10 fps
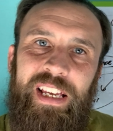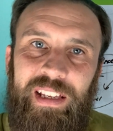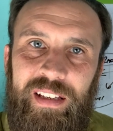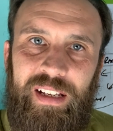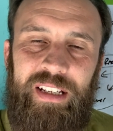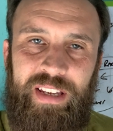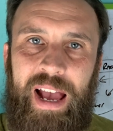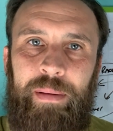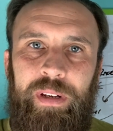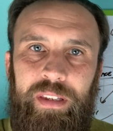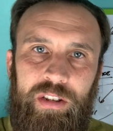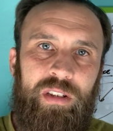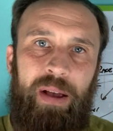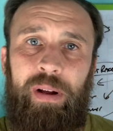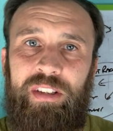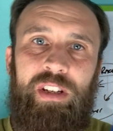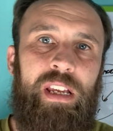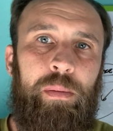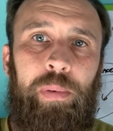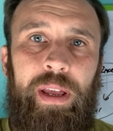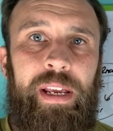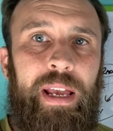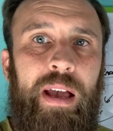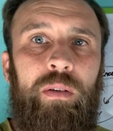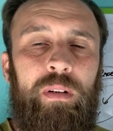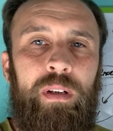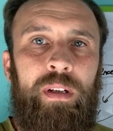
it as happening. This is how I see it playing out.